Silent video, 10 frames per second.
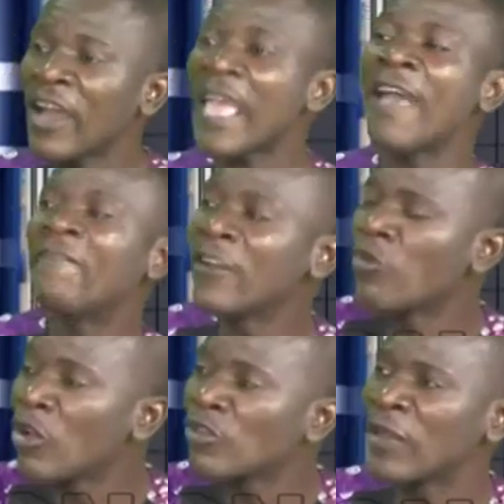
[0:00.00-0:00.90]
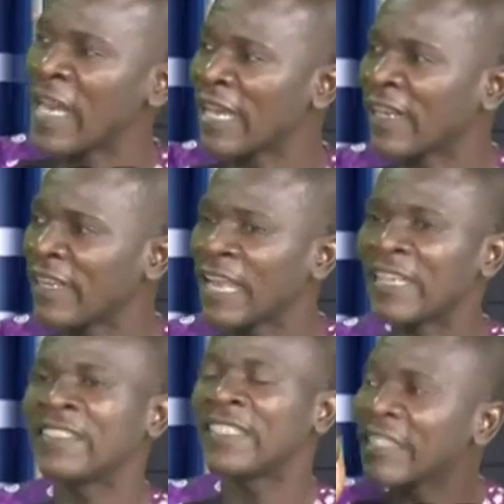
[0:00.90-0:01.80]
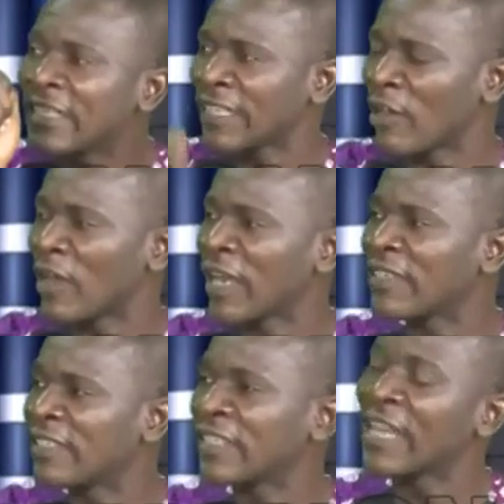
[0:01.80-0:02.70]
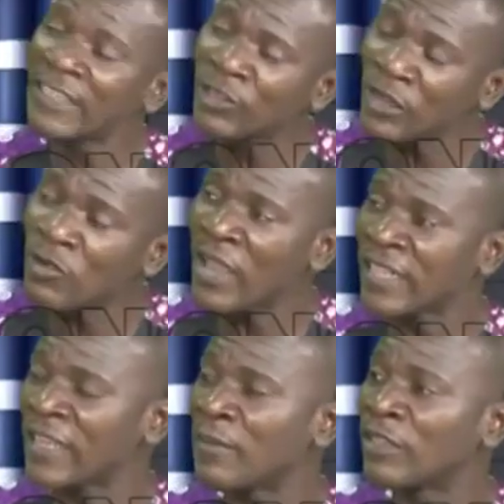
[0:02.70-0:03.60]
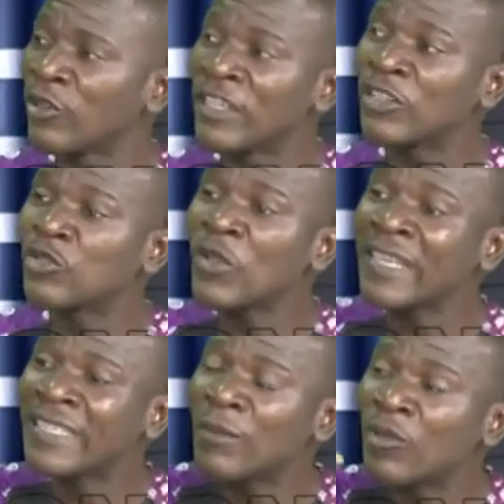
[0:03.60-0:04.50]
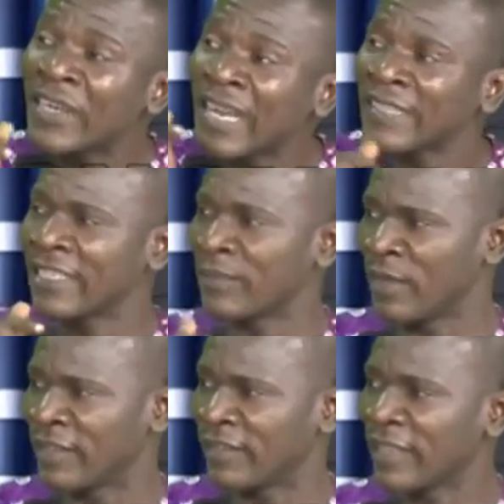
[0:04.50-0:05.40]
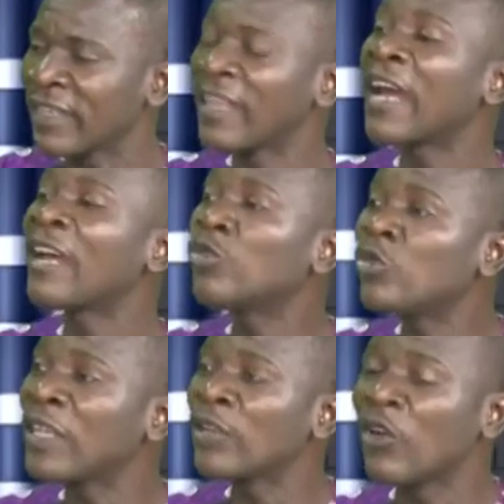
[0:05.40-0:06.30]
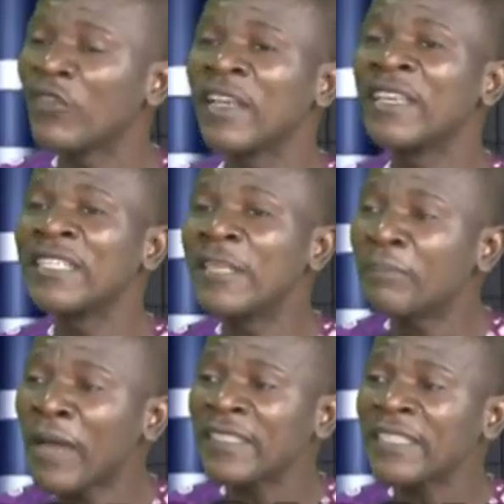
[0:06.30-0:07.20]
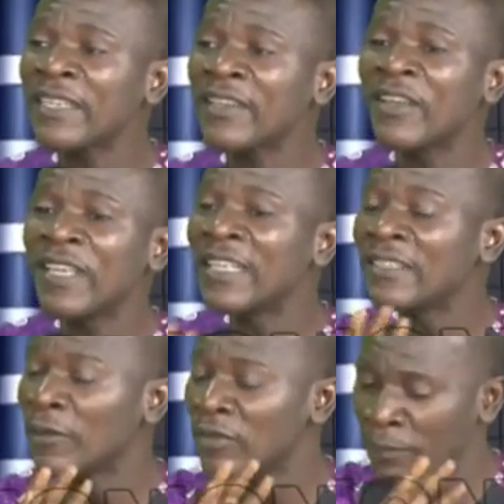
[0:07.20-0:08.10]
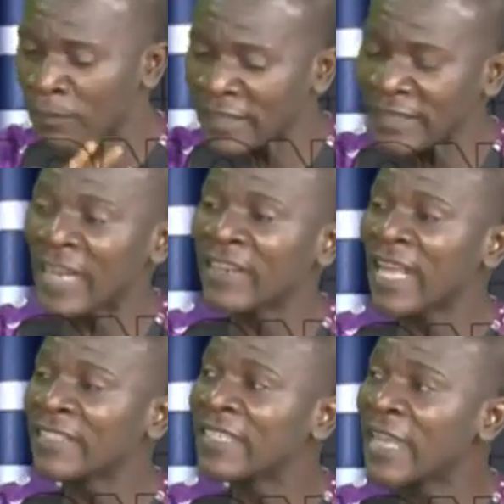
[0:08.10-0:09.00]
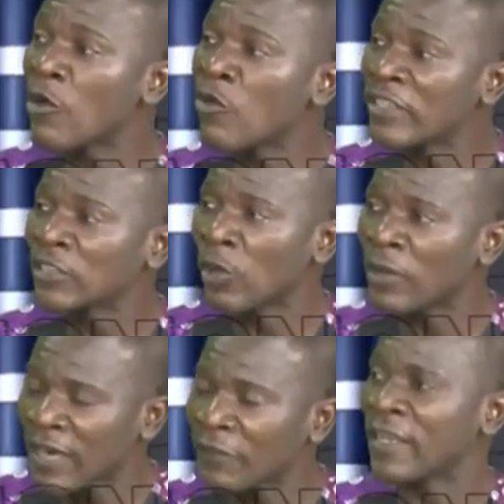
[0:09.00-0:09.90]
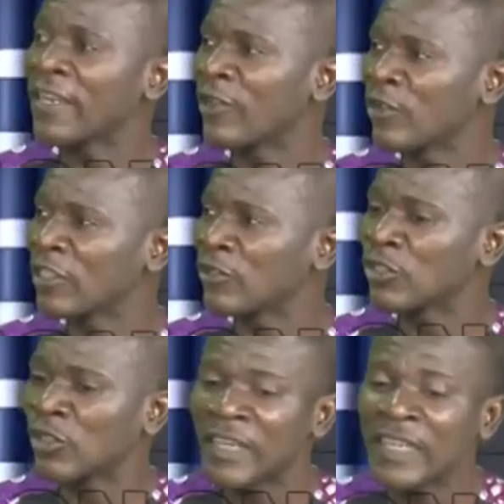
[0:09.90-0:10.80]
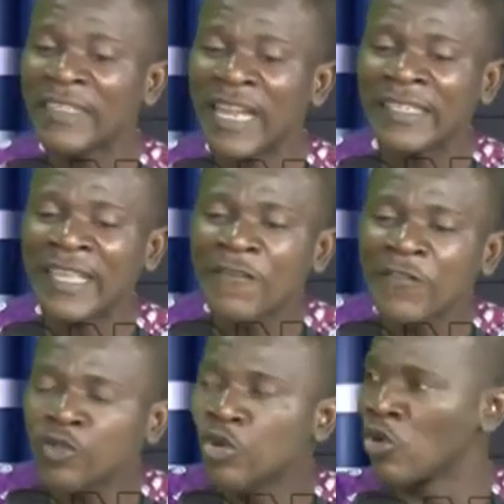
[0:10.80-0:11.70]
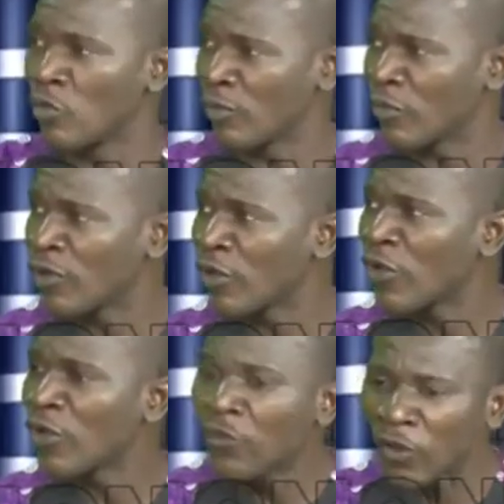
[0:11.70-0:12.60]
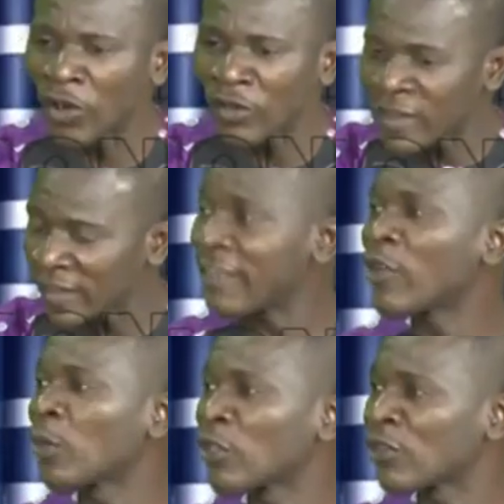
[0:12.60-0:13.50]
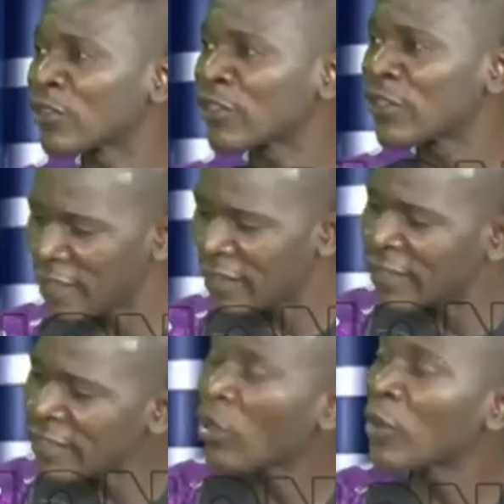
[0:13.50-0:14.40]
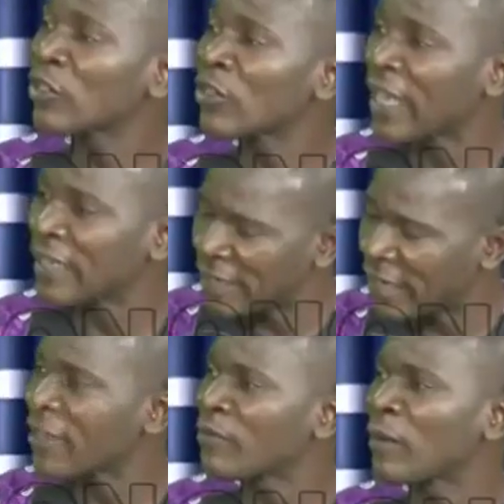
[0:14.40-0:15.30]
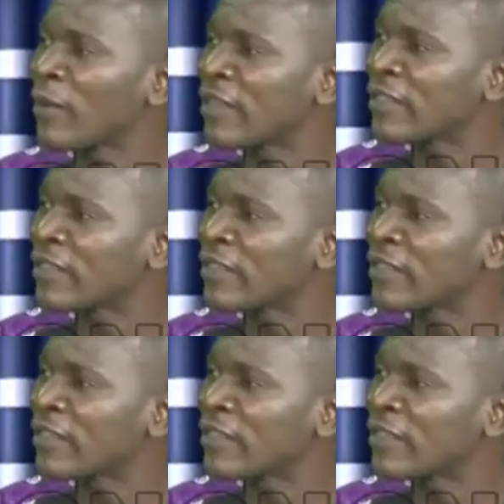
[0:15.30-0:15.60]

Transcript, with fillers: everyone will agree that this is our candidate. And the only way it can be done is through a democratic means. And good enough, the party, the, the party elders in their wisdom crafted a constitution that gave room for three options. These options are the direct primaries,